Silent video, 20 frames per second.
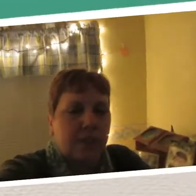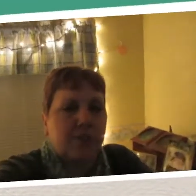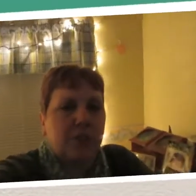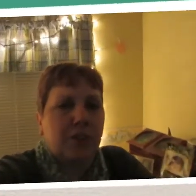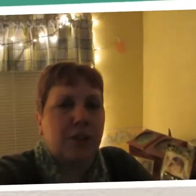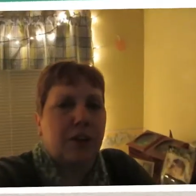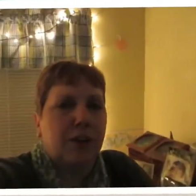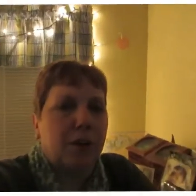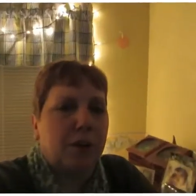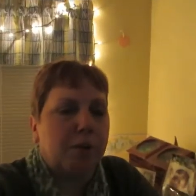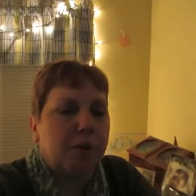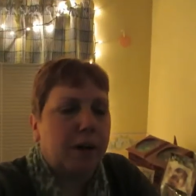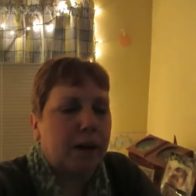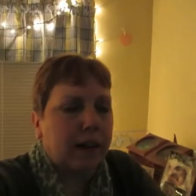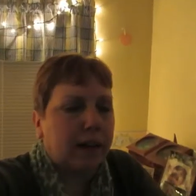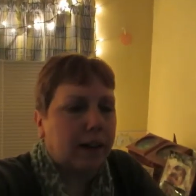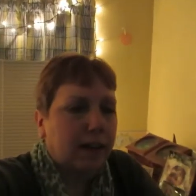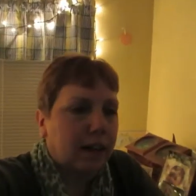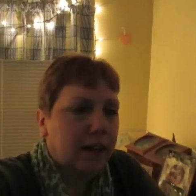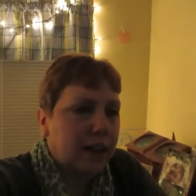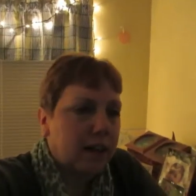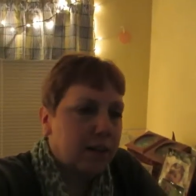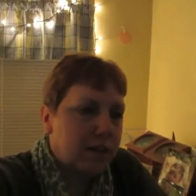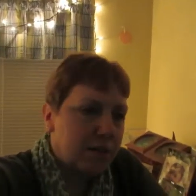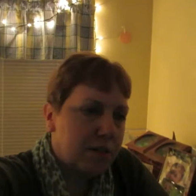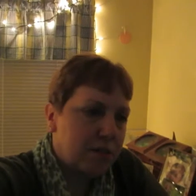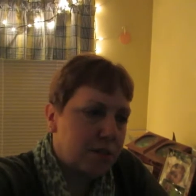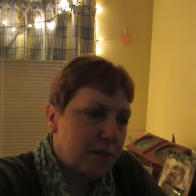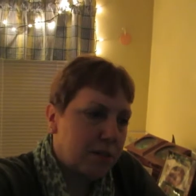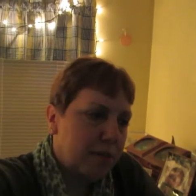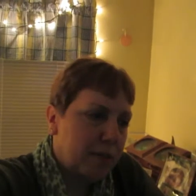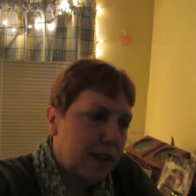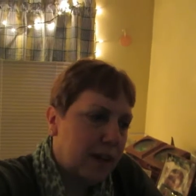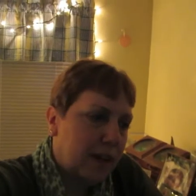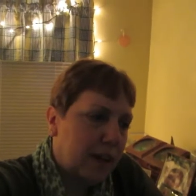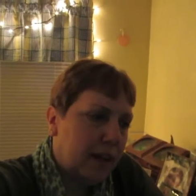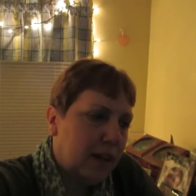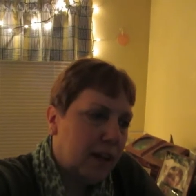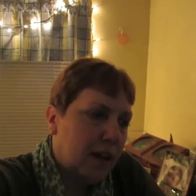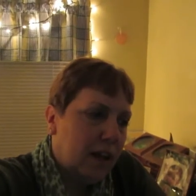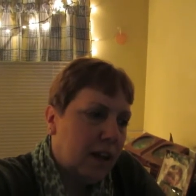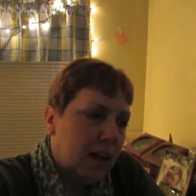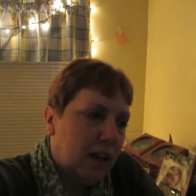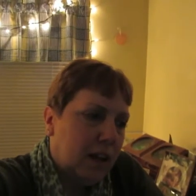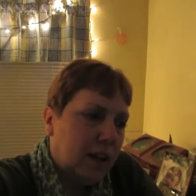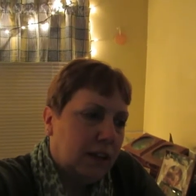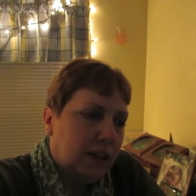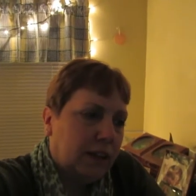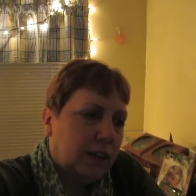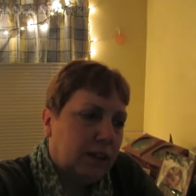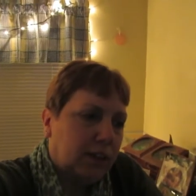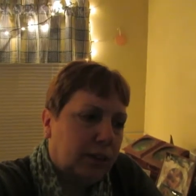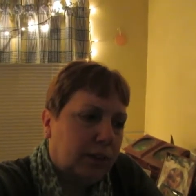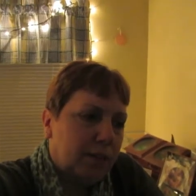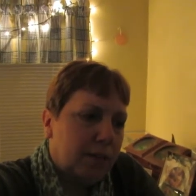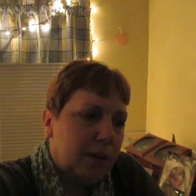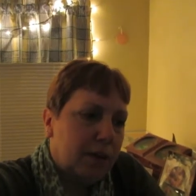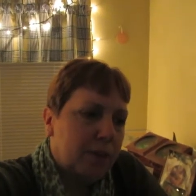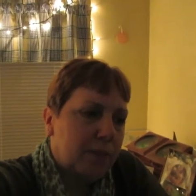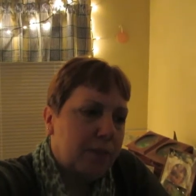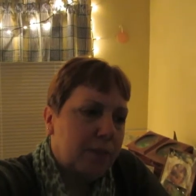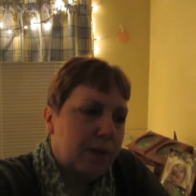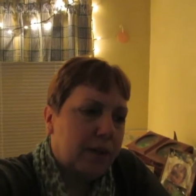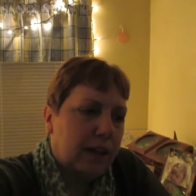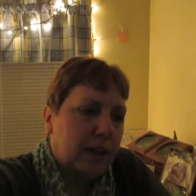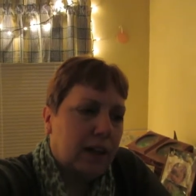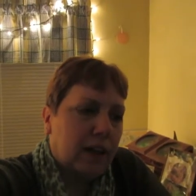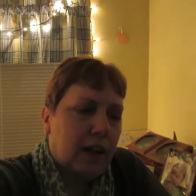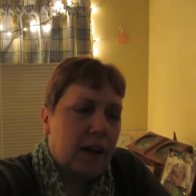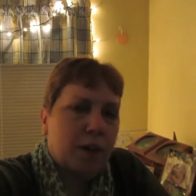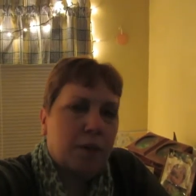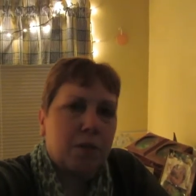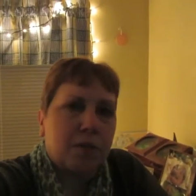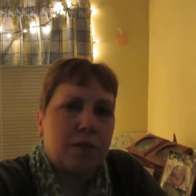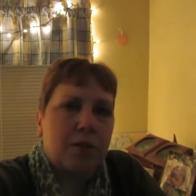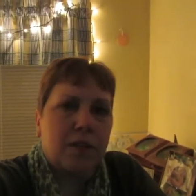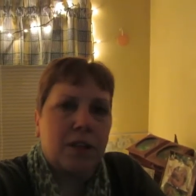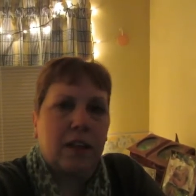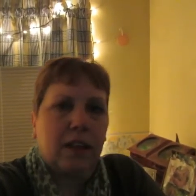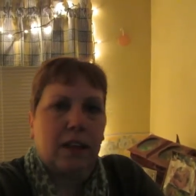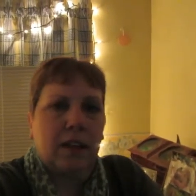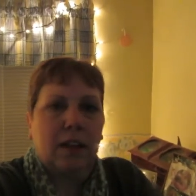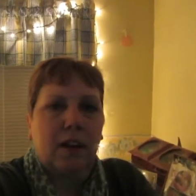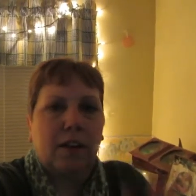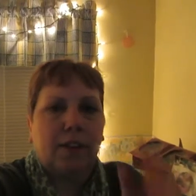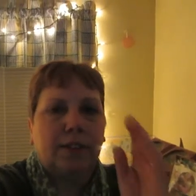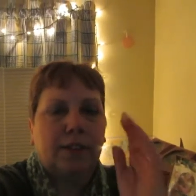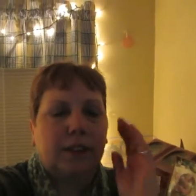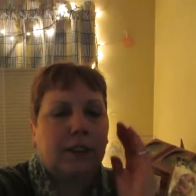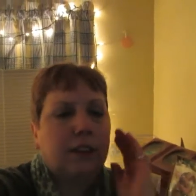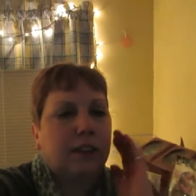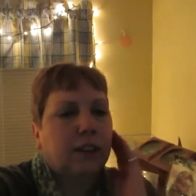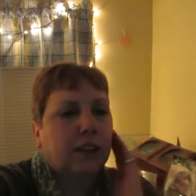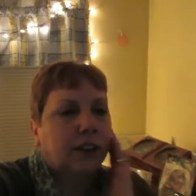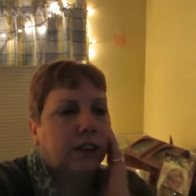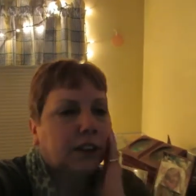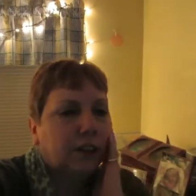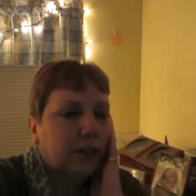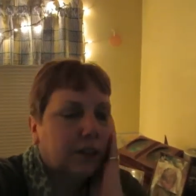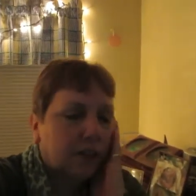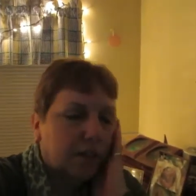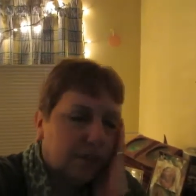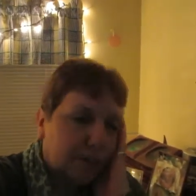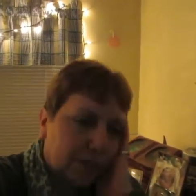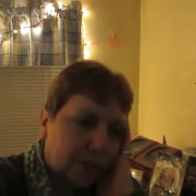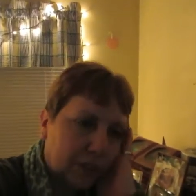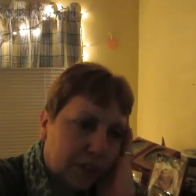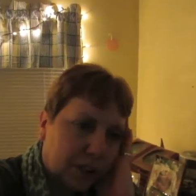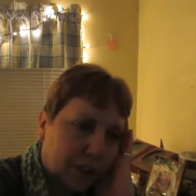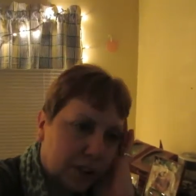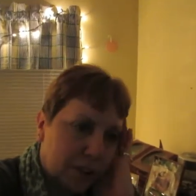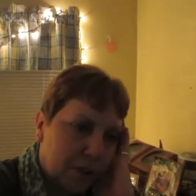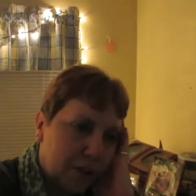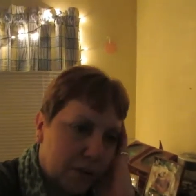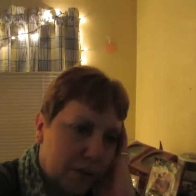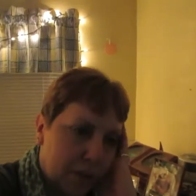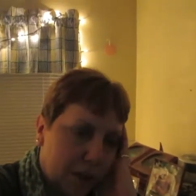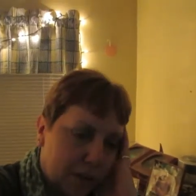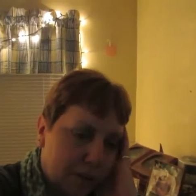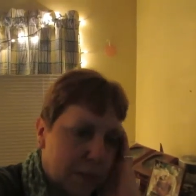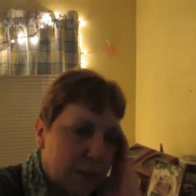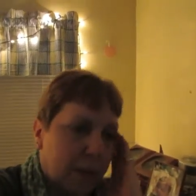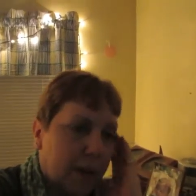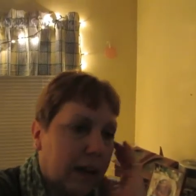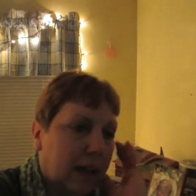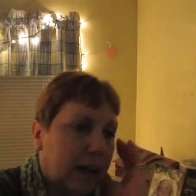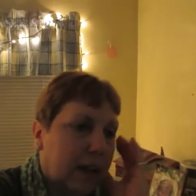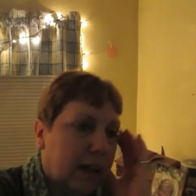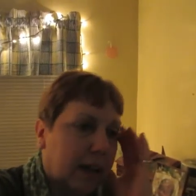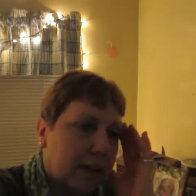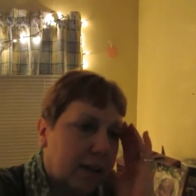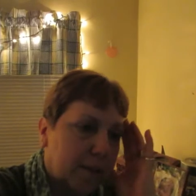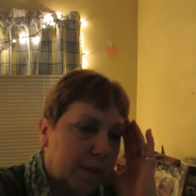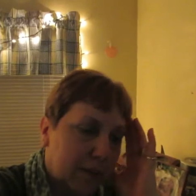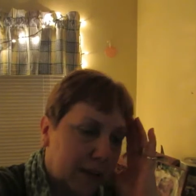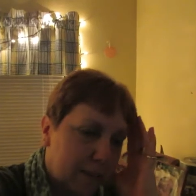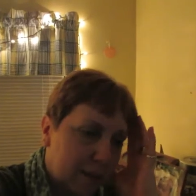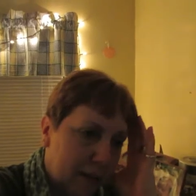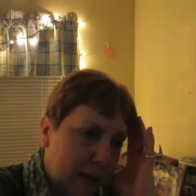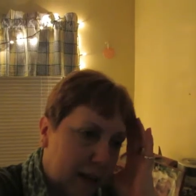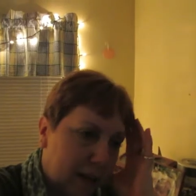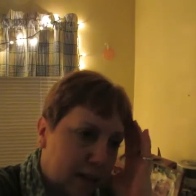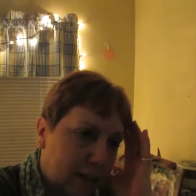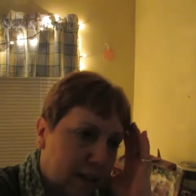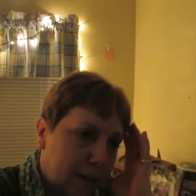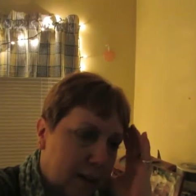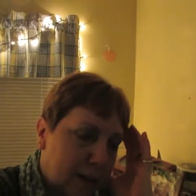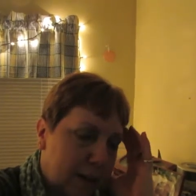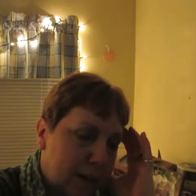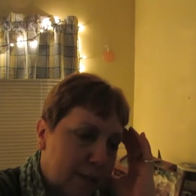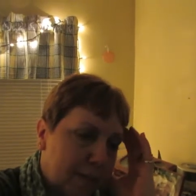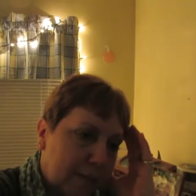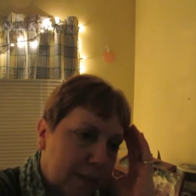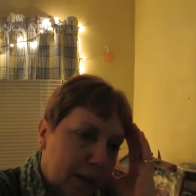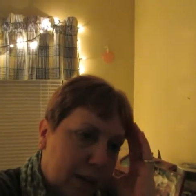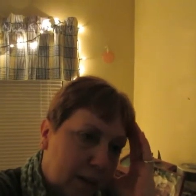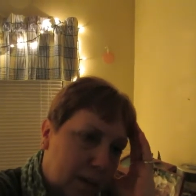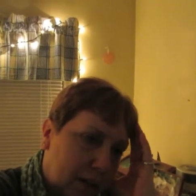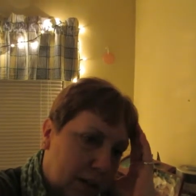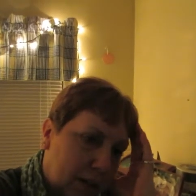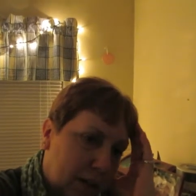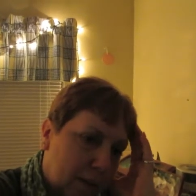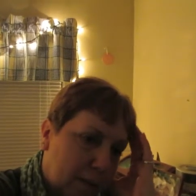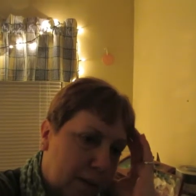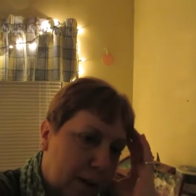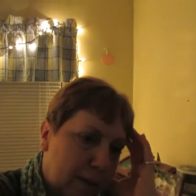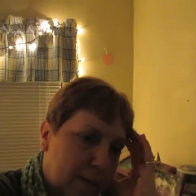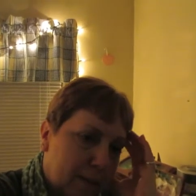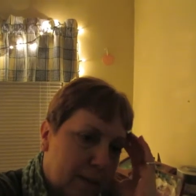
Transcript: a few, but I didn't get to too many. So tomorrow morning I will sit in the office and just do finish those up so I can get them in the mail. I want to go buy